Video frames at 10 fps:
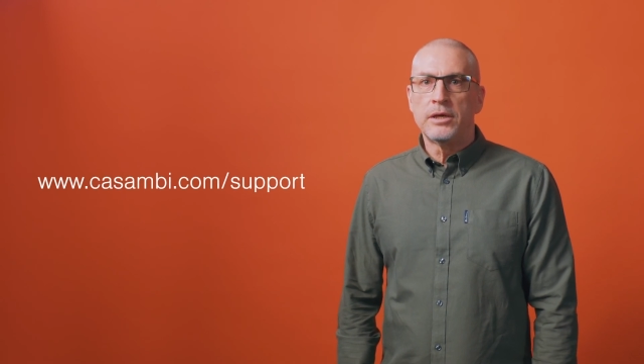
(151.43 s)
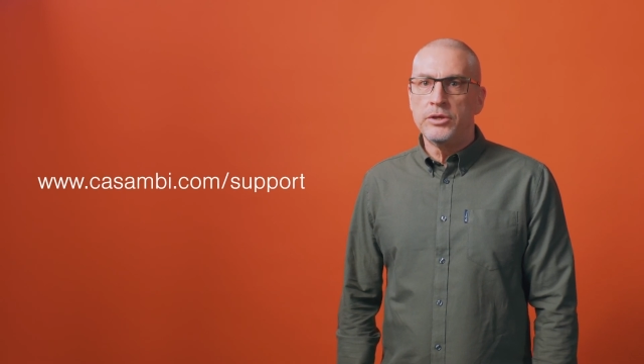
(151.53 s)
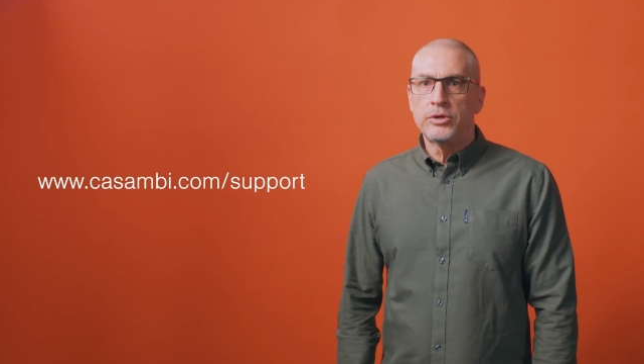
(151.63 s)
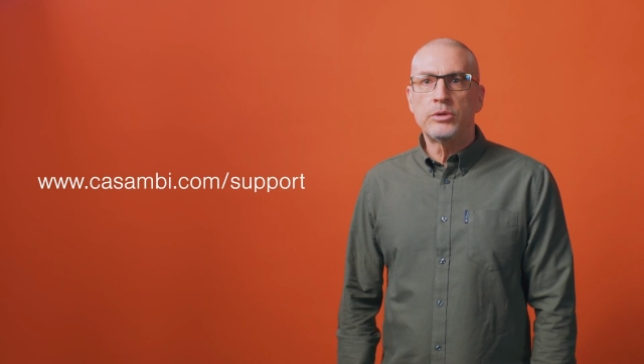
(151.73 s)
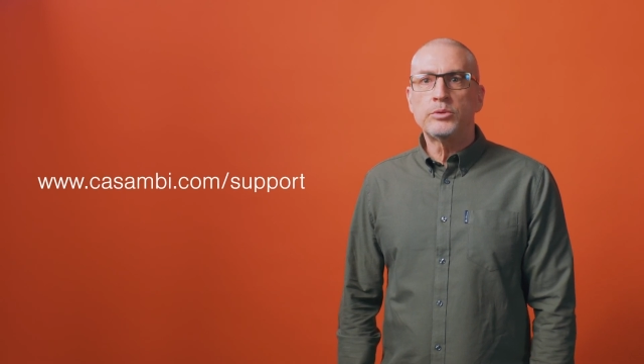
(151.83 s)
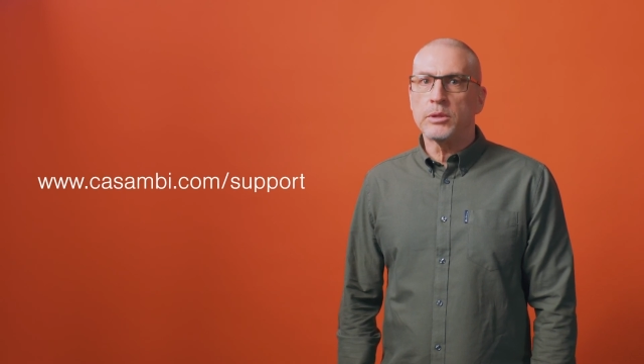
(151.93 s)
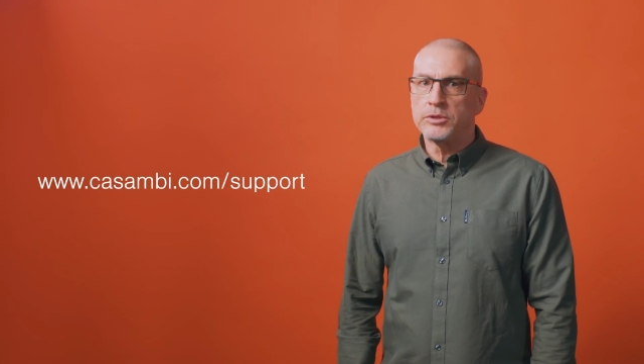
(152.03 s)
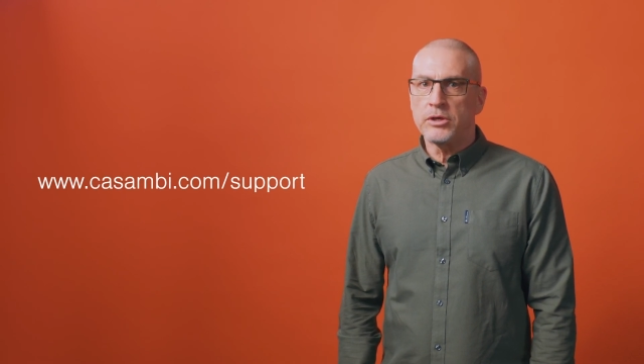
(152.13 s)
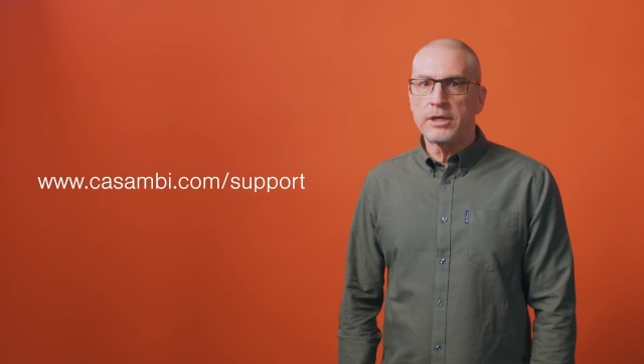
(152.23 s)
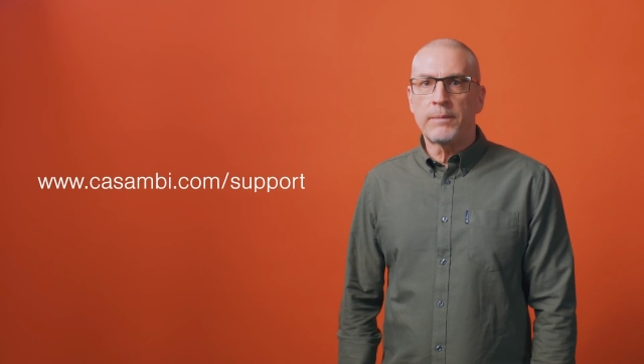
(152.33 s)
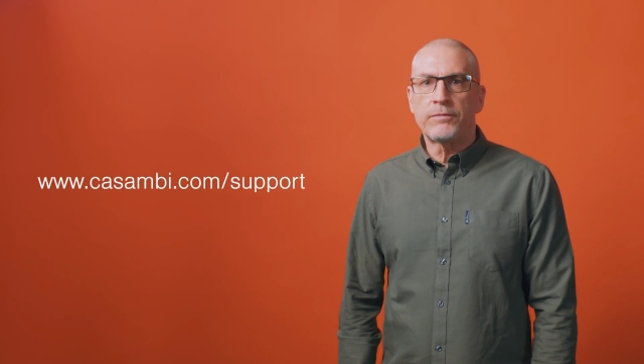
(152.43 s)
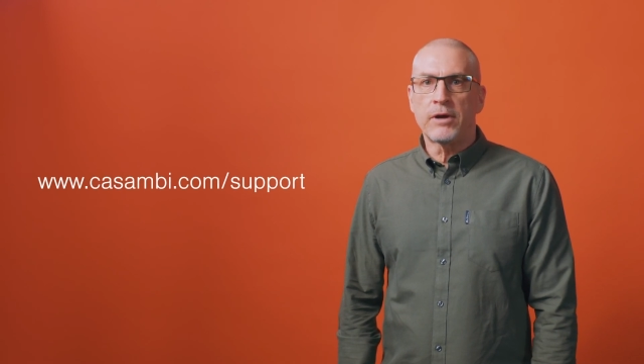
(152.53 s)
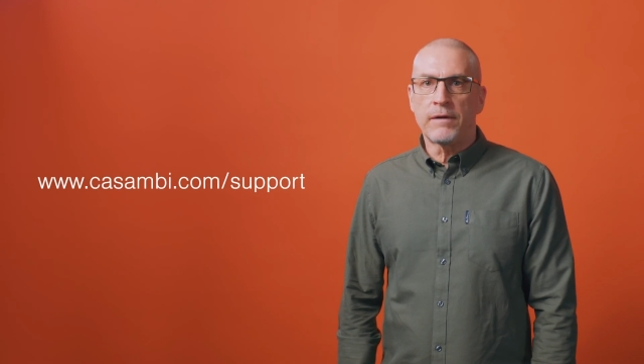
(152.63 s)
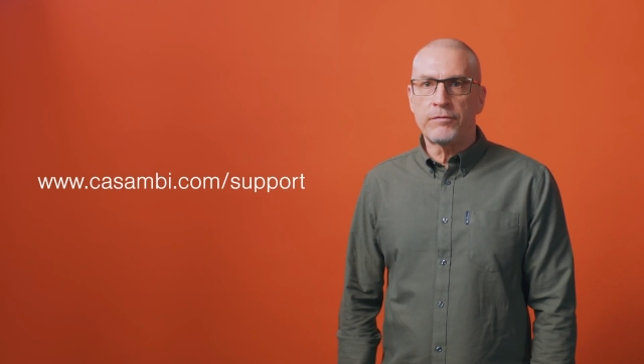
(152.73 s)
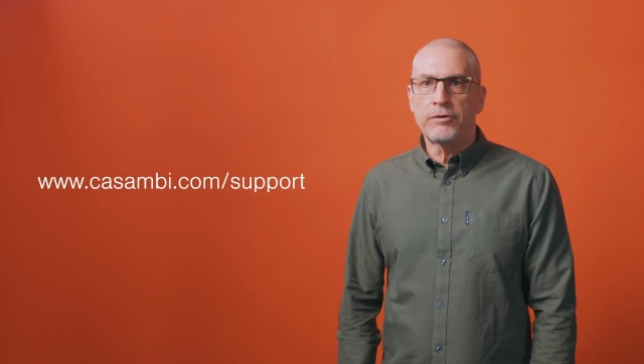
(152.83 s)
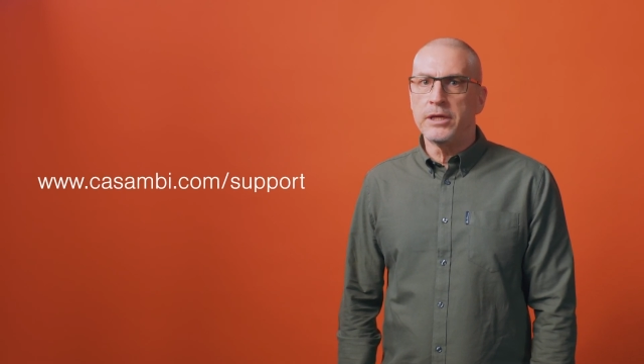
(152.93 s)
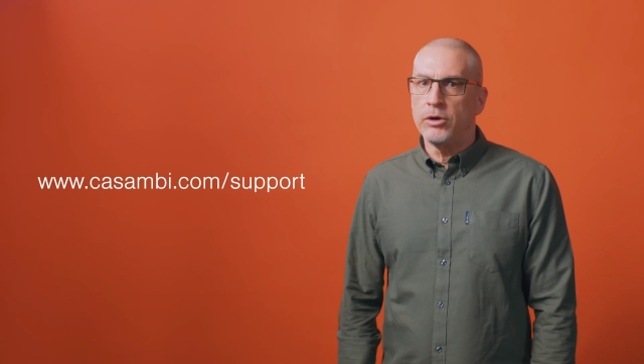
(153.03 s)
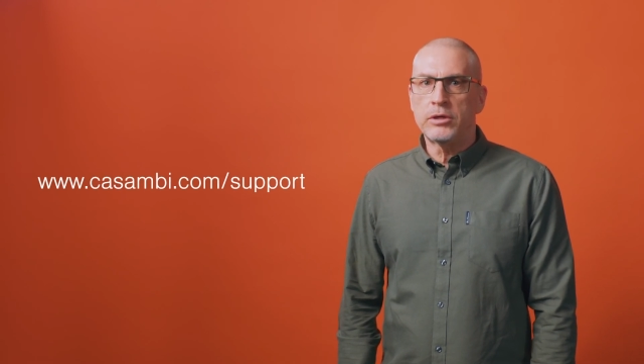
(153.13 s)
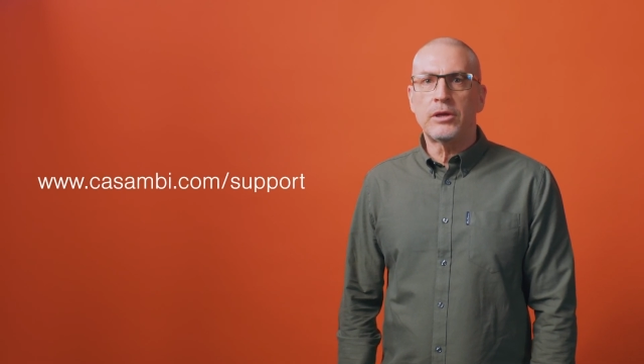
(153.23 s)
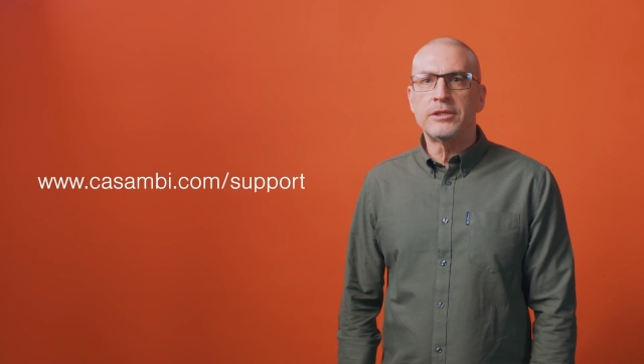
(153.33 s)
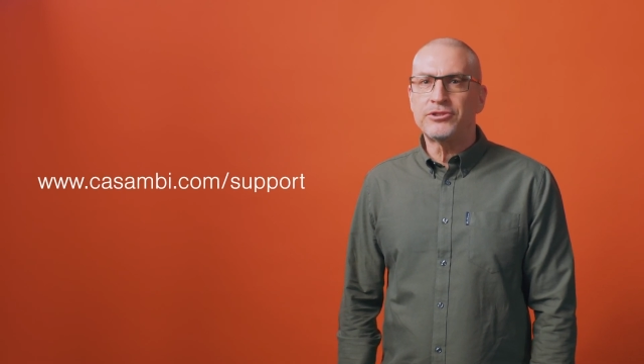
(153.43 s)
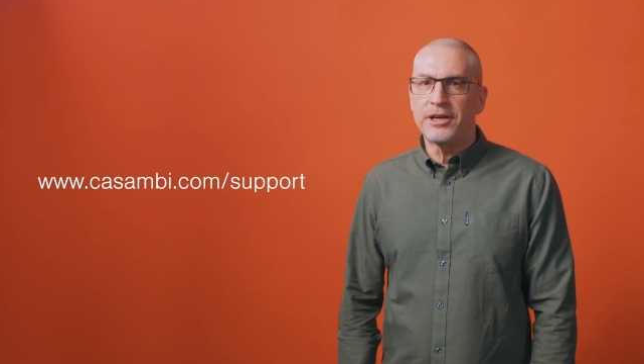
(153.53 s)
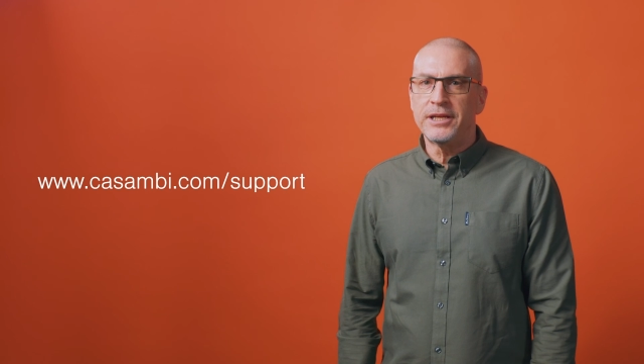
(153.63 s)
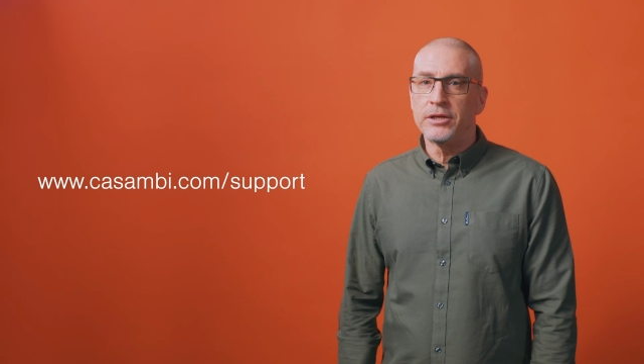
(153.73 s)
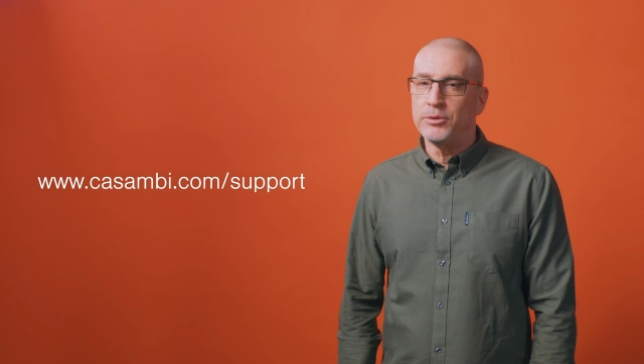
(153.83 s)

You can also sign up for our free online training